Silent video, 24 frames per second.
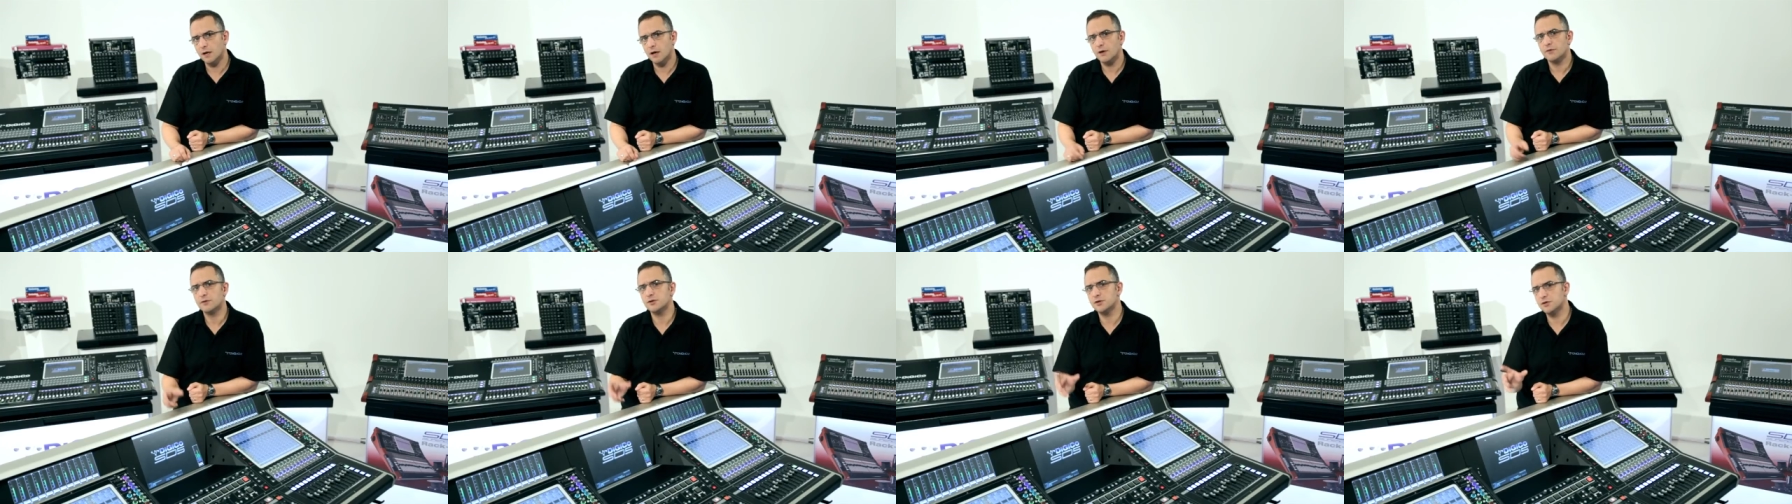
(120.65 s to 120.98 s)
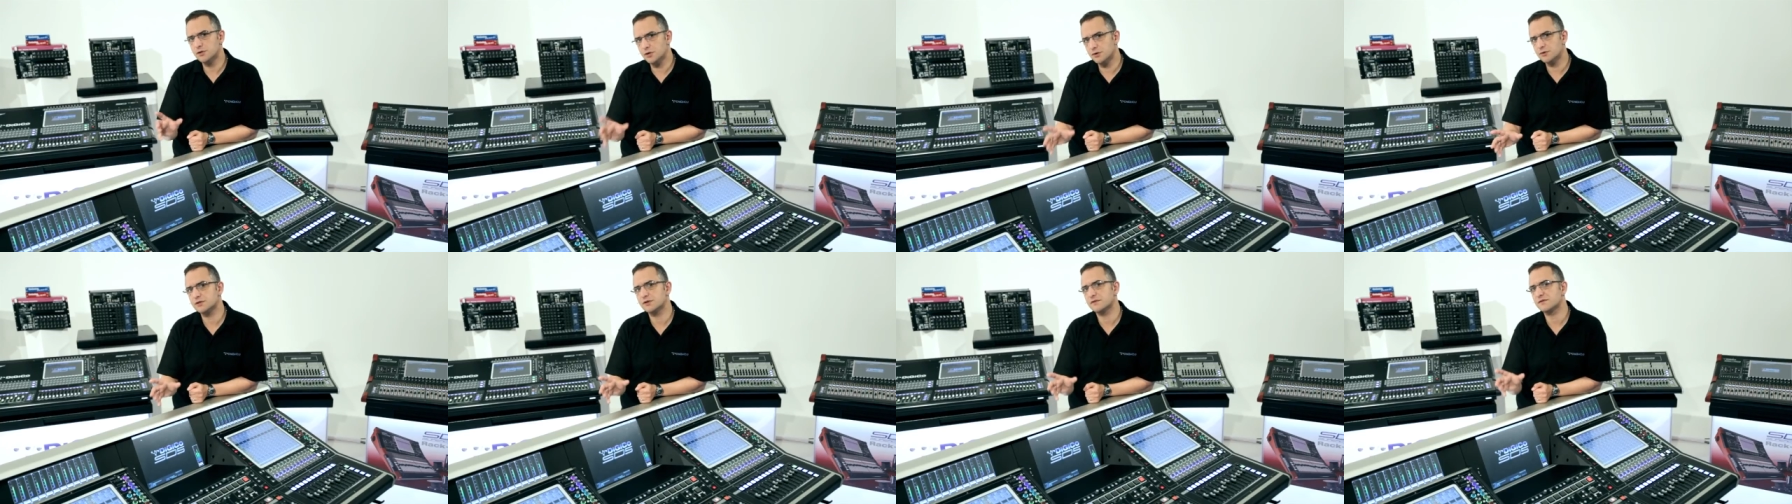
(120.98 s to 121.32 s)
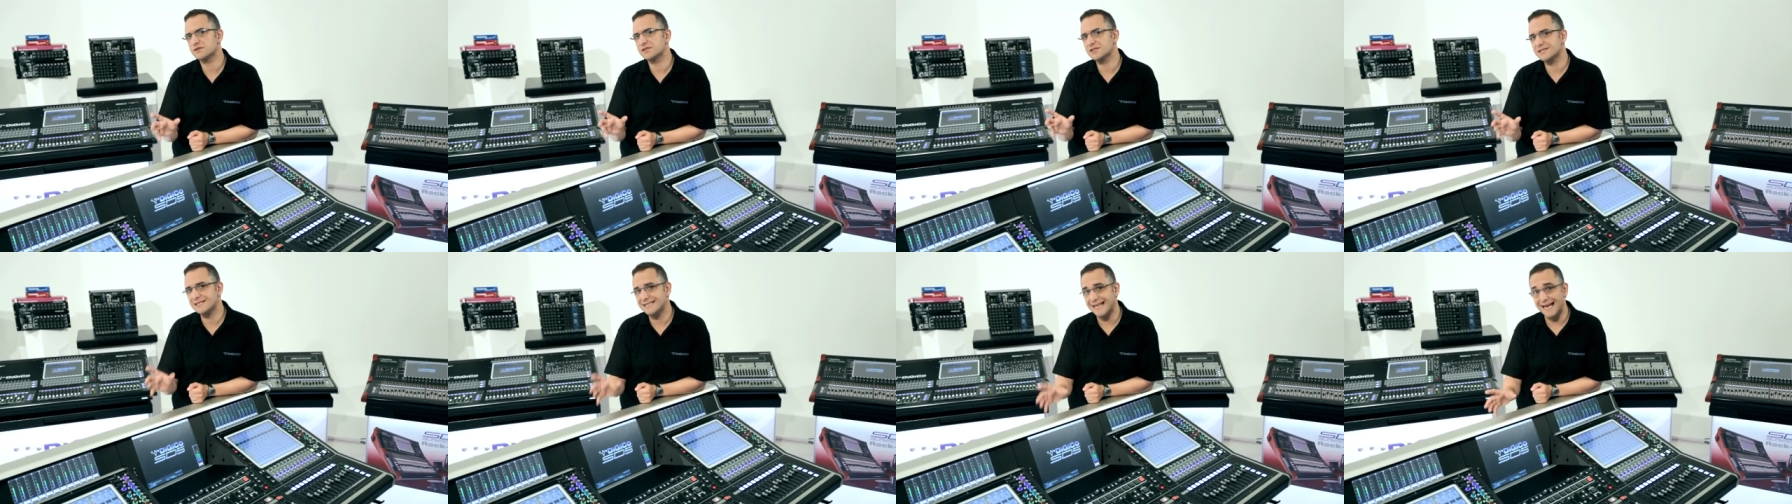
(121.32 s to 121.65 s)
The use of
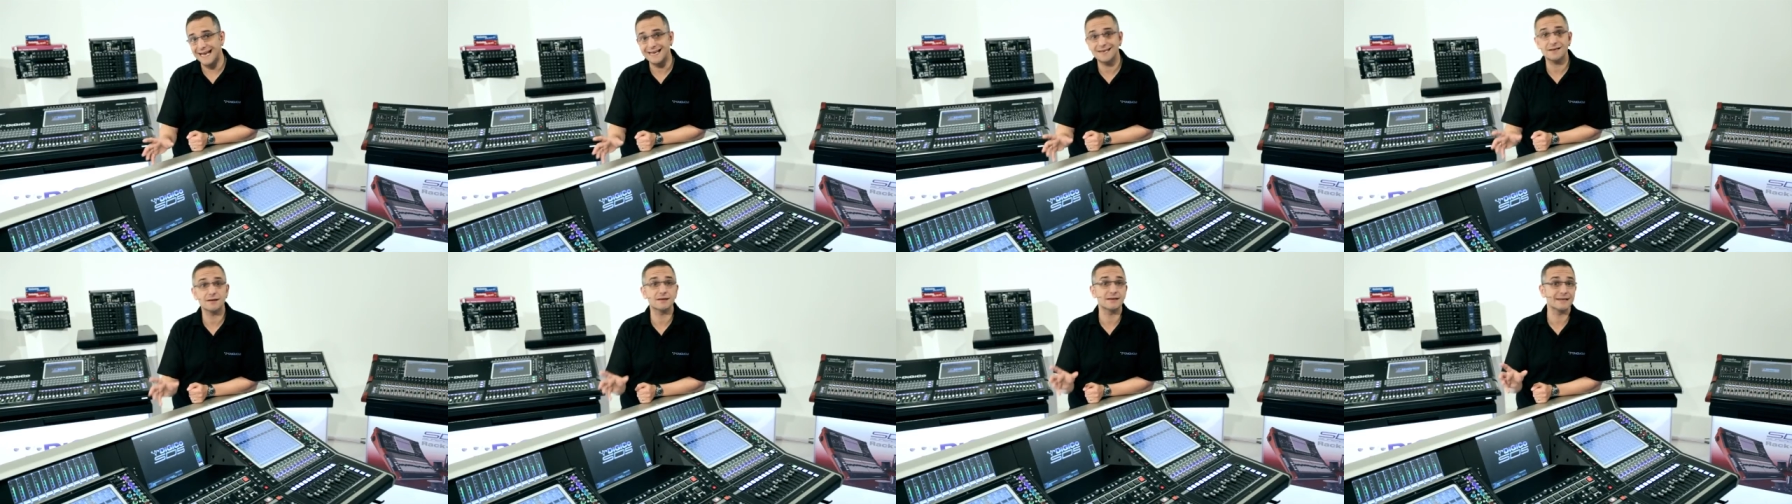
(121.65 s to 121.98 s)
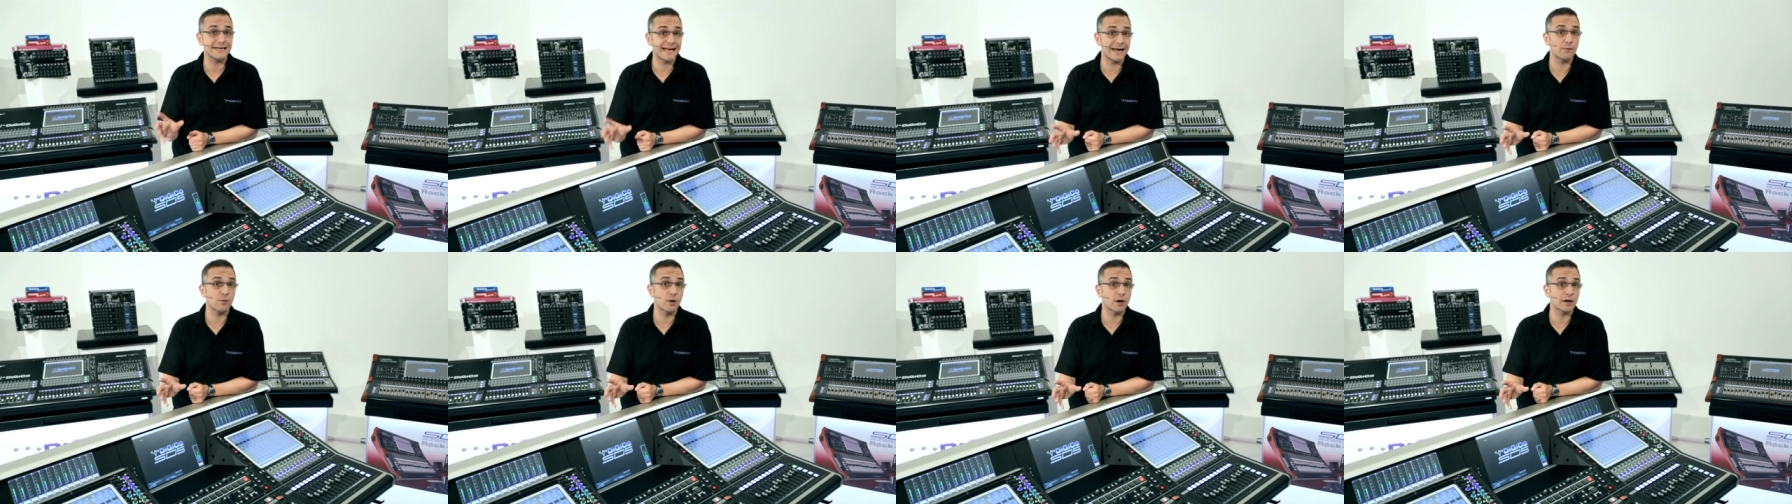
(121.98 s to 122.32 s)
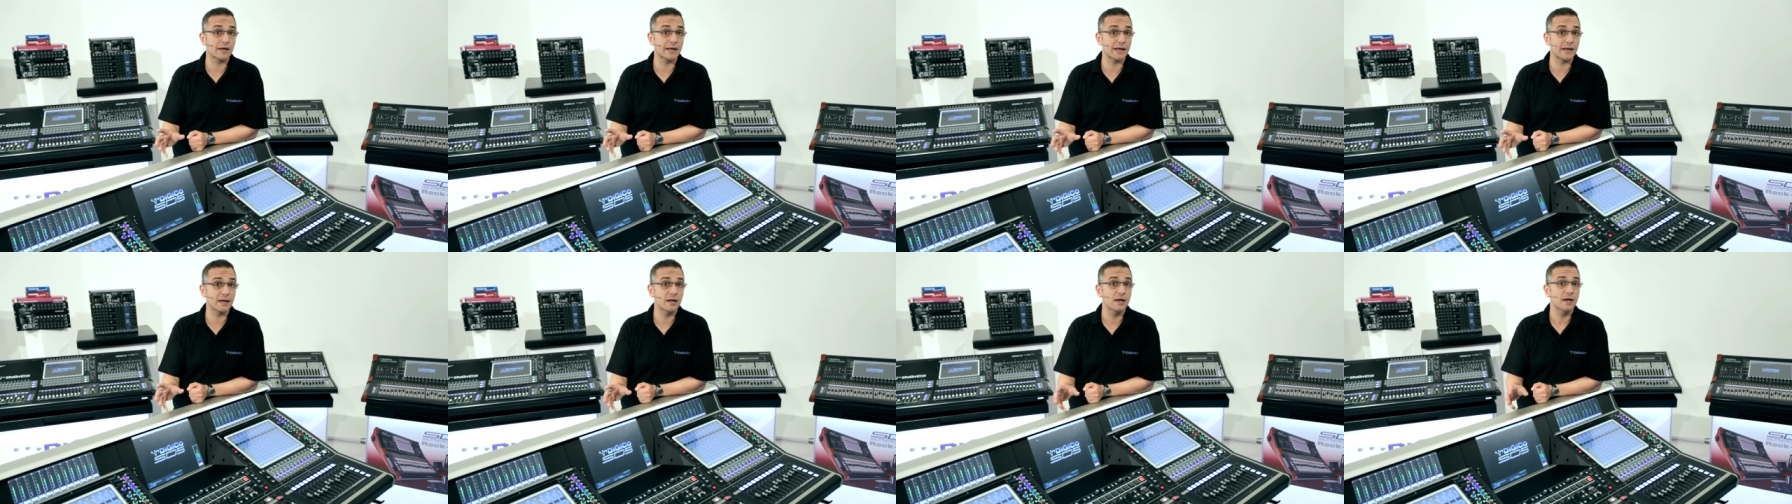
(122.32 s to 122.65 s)
standard
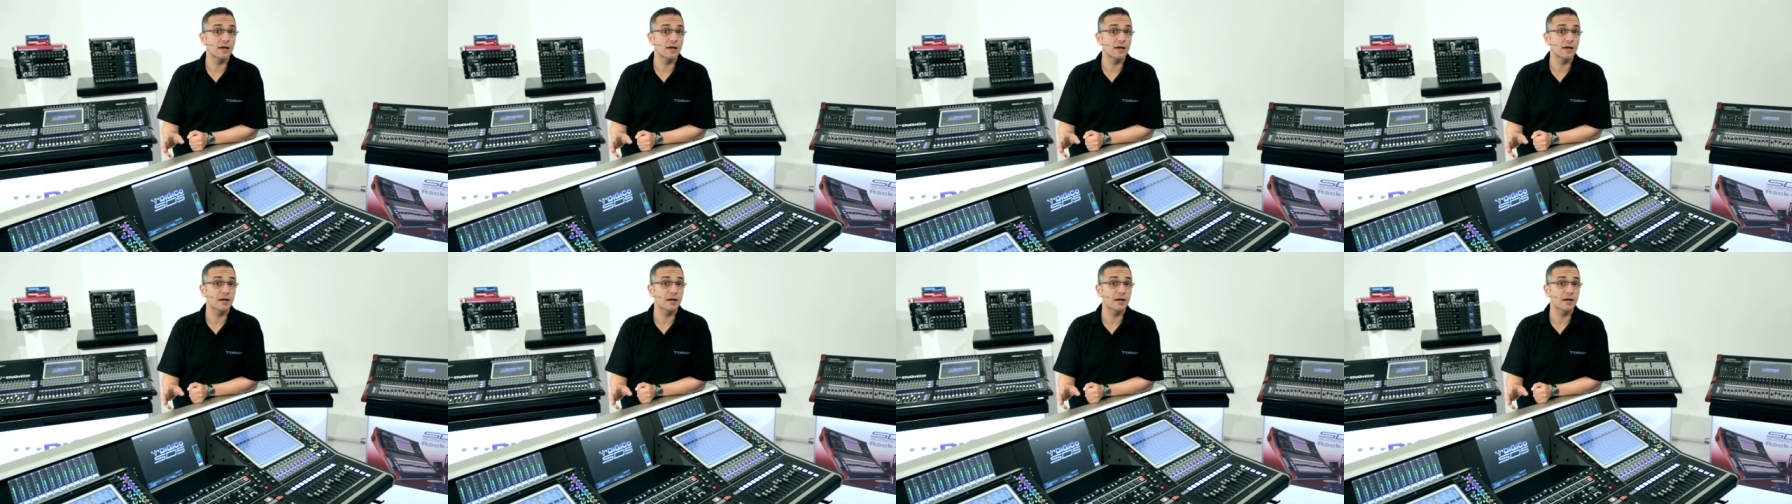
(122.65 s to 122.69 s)
networking